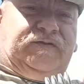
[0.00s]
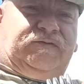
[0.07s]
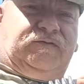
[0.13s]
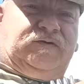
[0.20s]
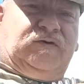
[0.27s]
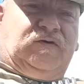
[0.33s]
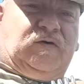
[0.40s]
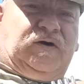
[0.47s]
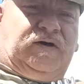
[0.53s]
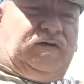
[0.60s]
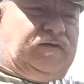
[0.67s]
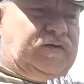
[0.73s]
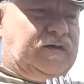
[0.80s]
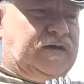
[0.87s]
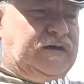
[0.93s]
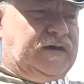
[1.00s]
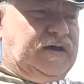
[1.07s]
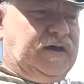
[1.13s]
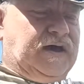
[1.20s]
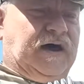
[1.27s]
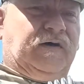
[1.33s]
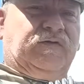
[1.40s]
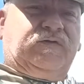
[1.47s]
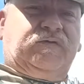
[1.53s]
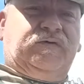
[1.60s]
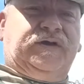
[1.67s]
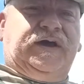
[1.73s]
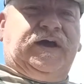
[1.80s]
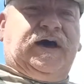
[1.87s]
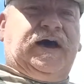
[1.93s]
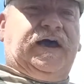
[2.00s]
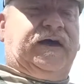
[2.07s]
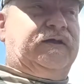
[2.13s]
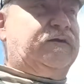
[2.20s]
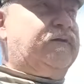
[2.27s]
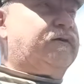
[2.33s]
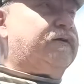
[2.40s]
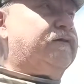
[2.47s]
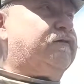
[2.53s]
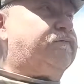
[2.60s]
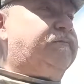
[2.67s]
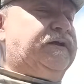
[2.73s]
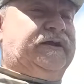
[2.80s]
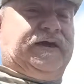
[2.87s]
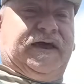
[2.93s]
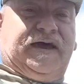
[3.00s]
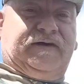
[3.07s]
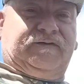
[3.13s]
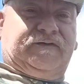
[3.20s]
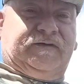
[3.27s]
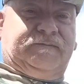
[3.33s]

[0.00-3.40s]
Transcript: through the coils, out through the eye, and you can spin cast it.